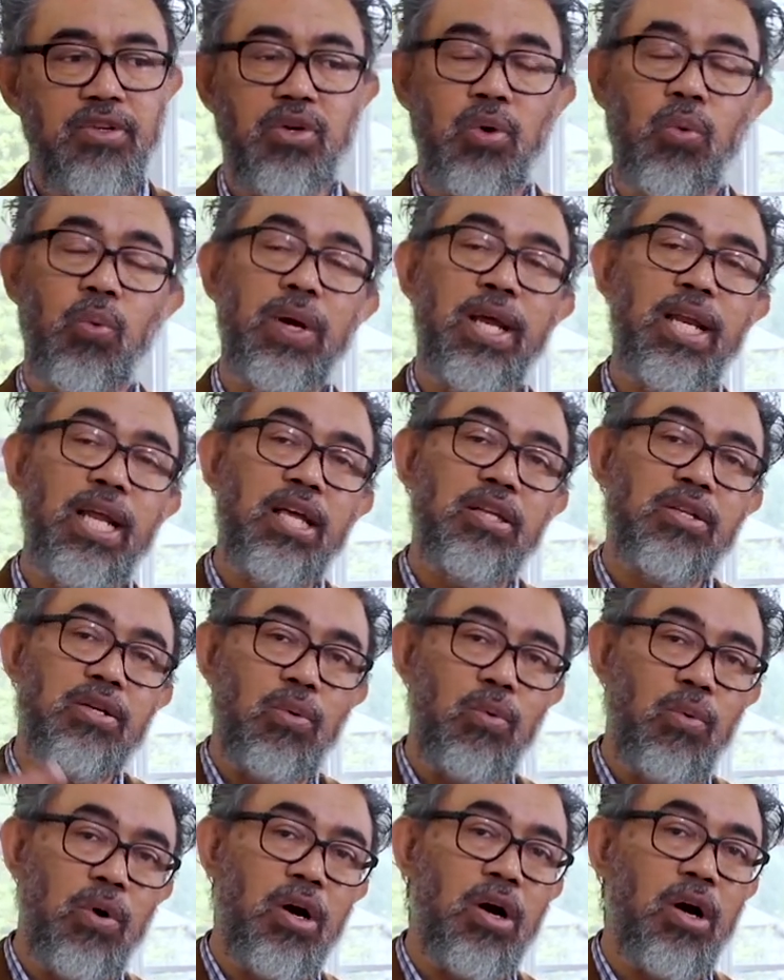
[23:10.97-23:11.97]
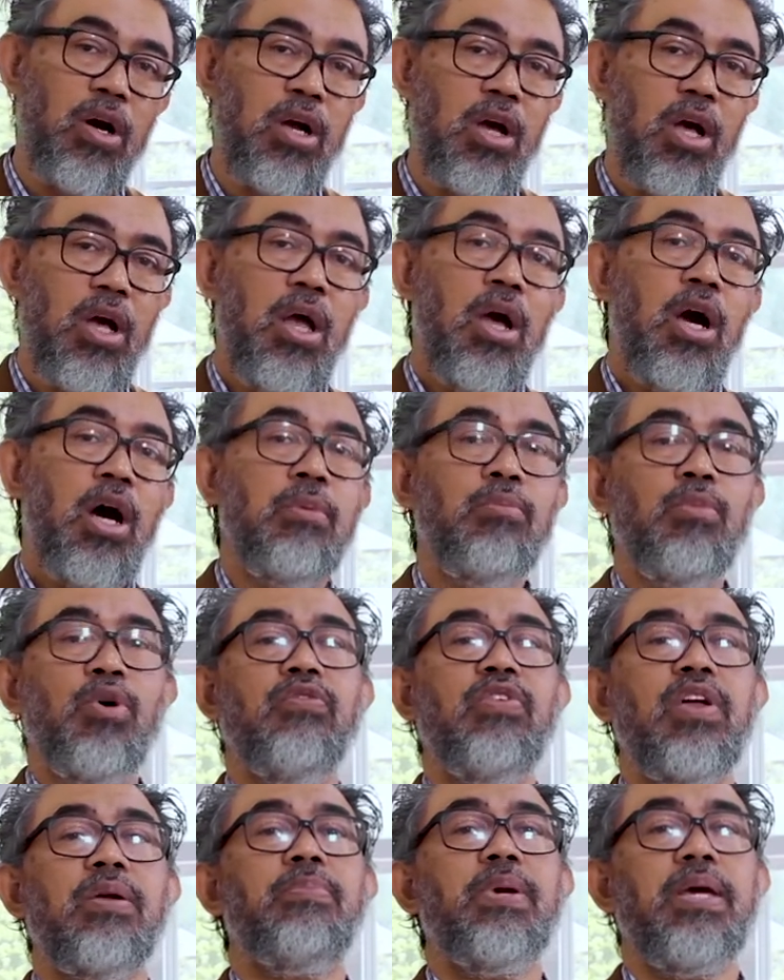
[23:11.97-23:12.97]
So we need to work on
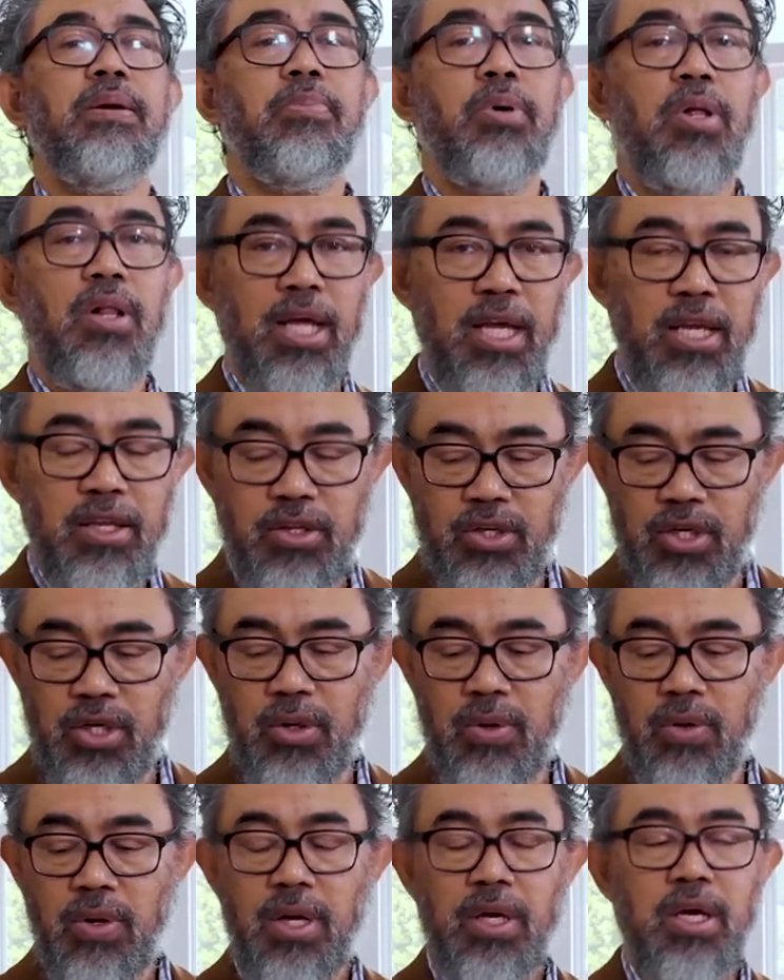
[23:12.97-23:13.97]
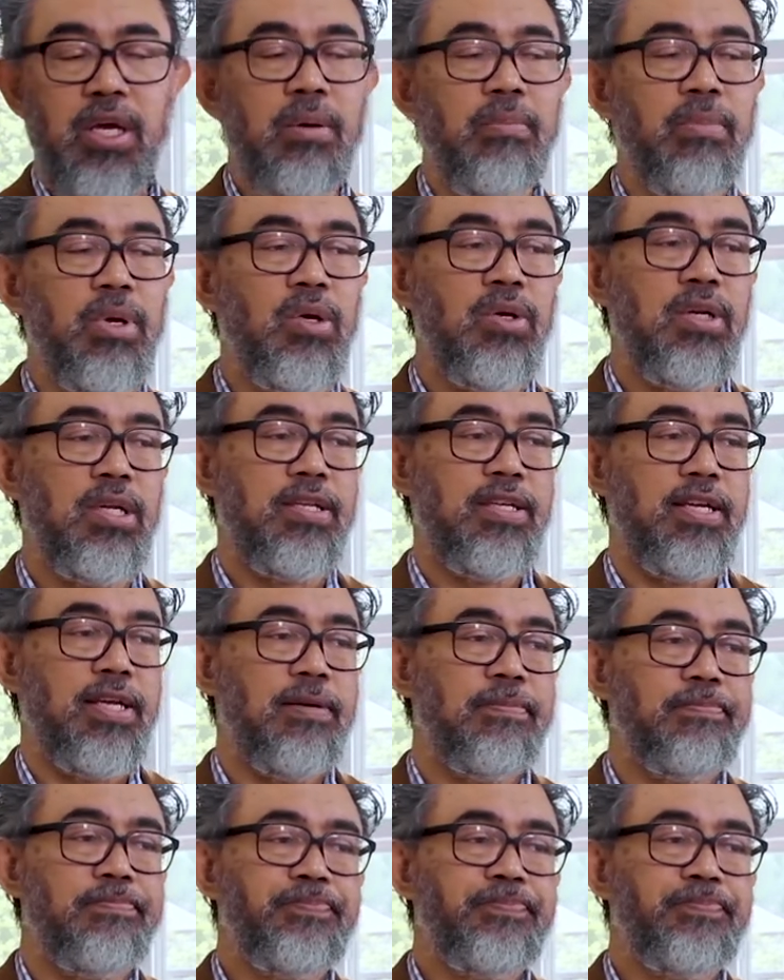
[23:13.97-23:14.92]
moving people into community.